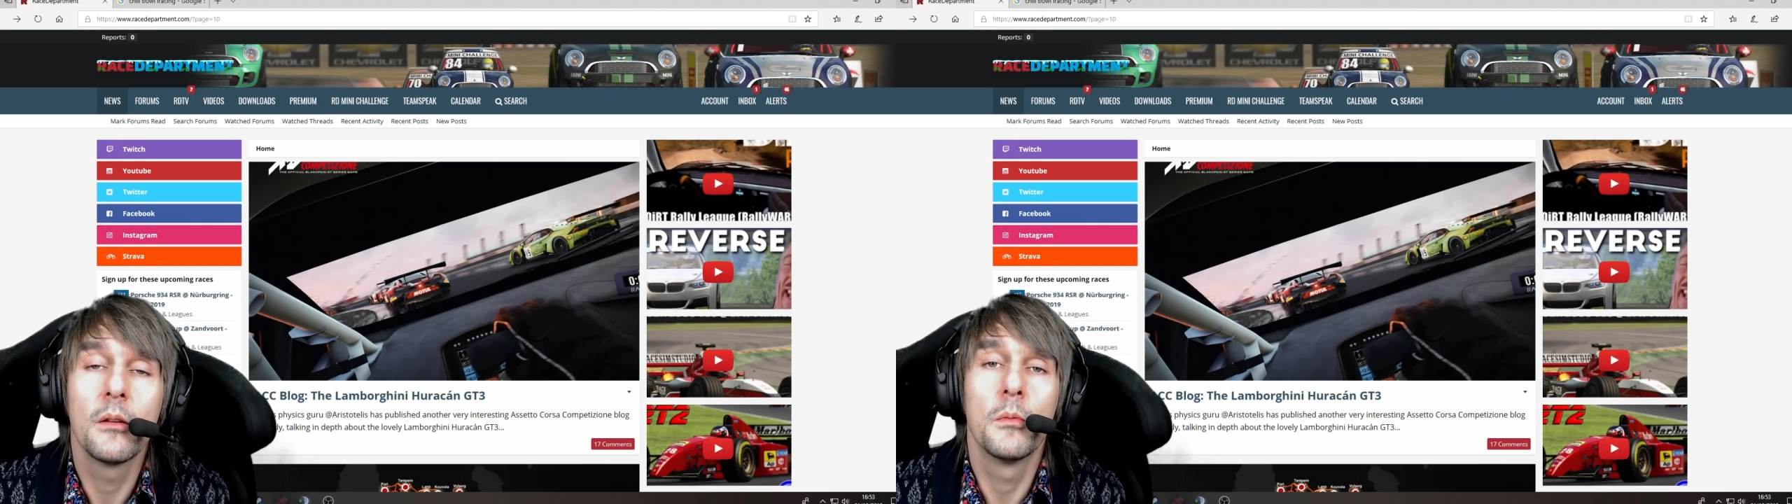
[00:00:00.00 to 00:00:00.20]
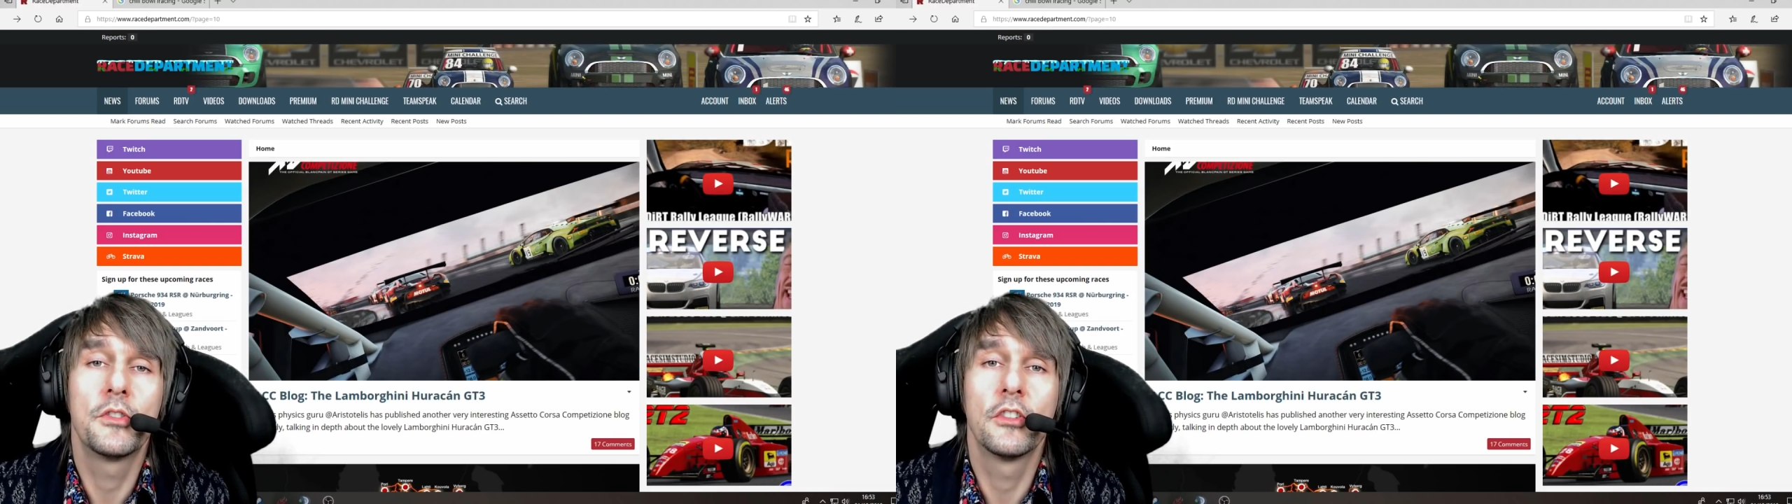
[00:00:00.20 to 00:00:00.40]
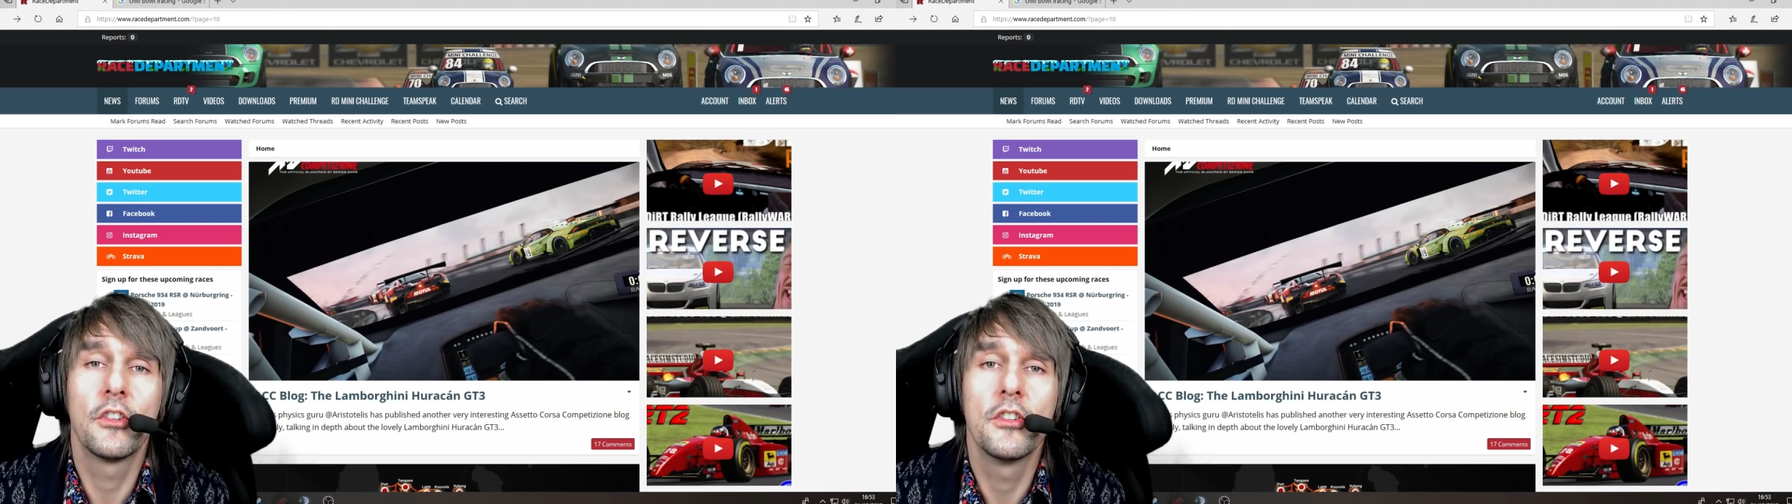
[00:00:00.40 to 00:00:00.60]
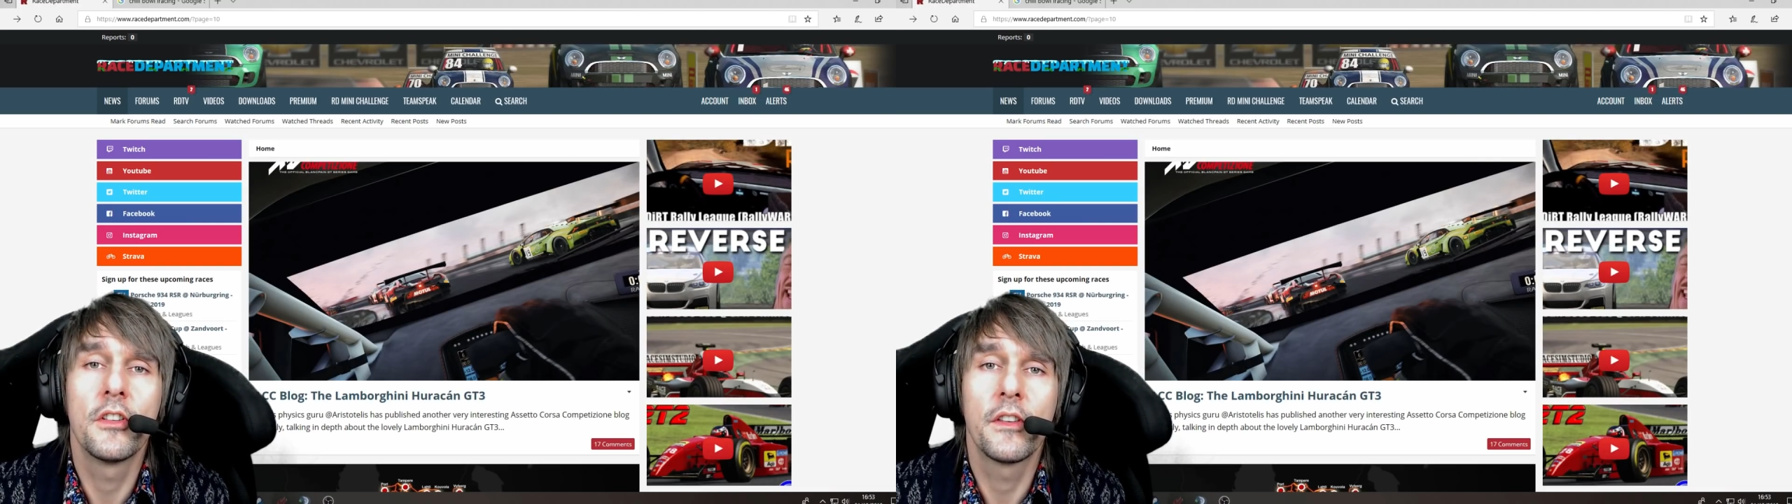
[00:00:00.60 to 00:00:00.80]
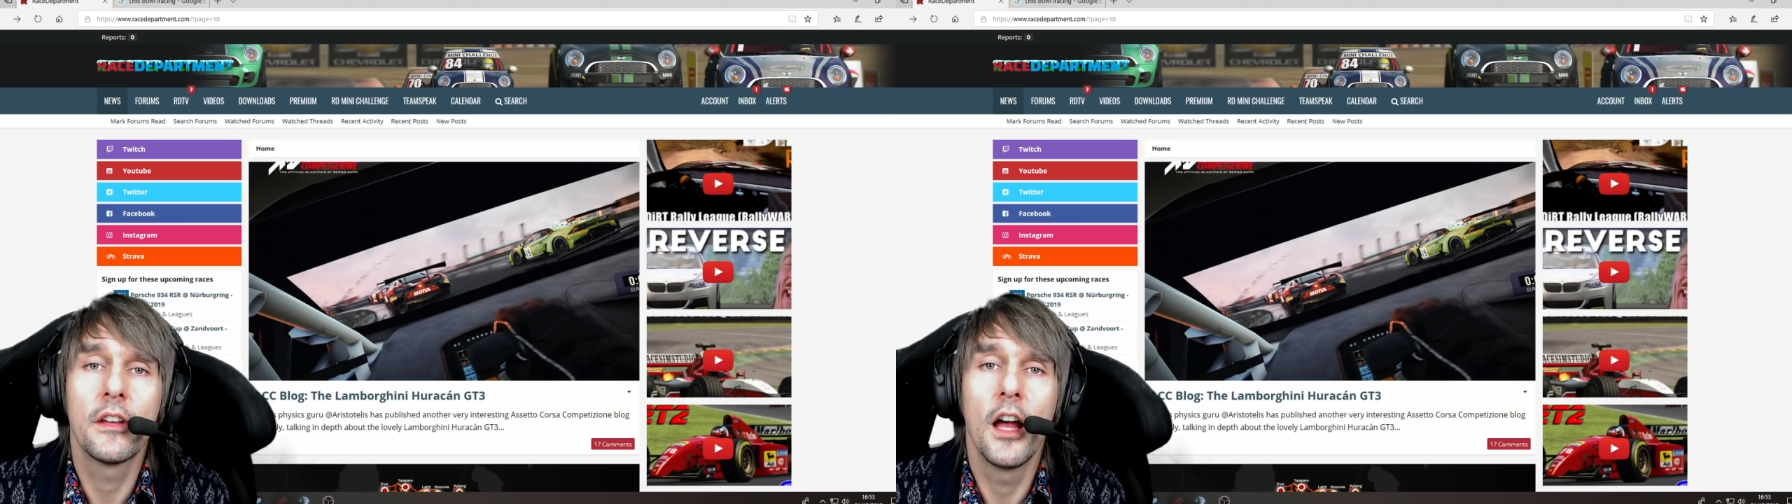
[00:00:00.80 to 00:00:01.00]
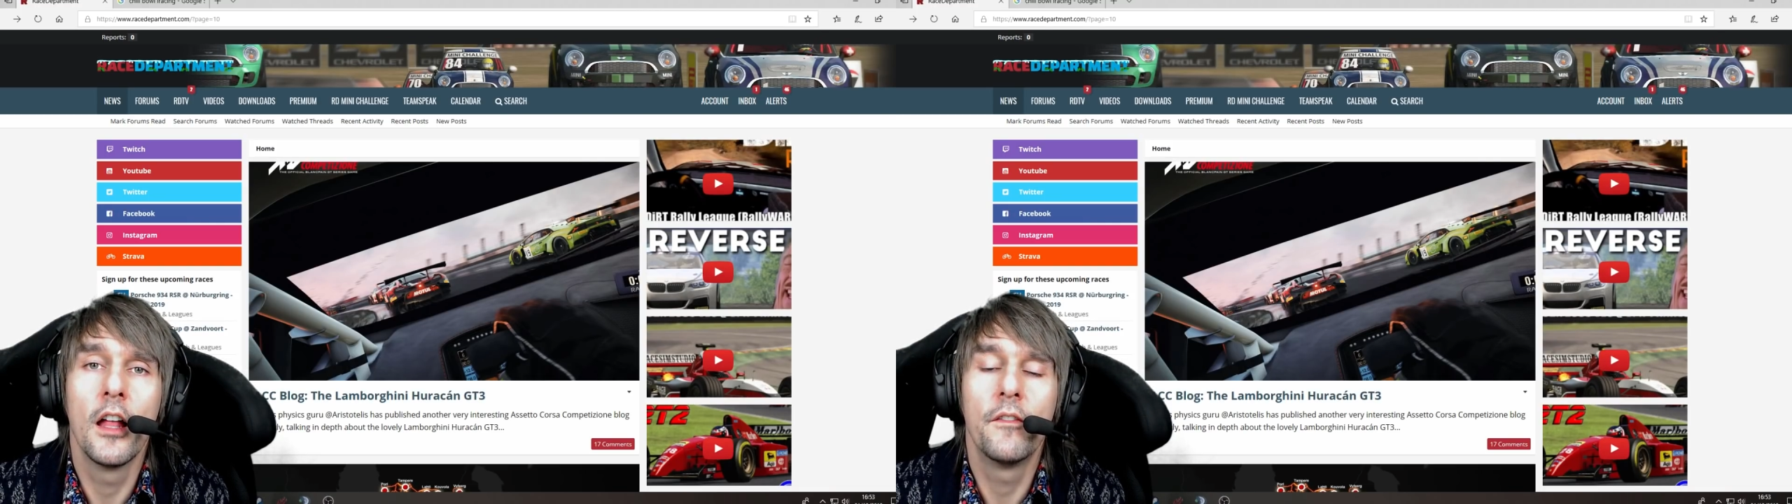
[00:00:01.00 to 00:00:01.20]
which is another